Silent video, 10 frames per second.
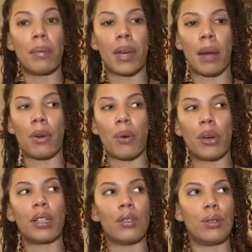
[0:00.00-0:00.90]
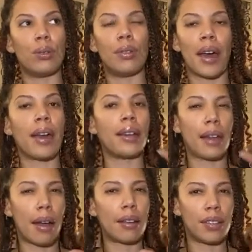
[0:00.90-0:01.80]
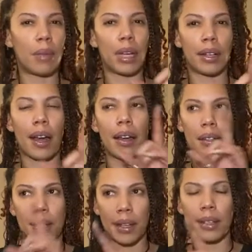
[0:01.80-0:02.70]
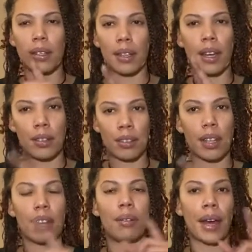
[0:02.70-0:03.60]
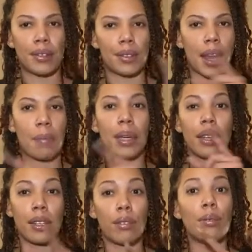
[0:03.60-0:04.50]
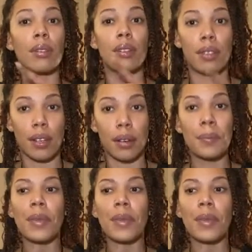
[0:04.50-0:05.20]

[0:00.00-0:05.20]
but that analogy, I'm going to kind of lend to the energy that you guys are tapping into this year.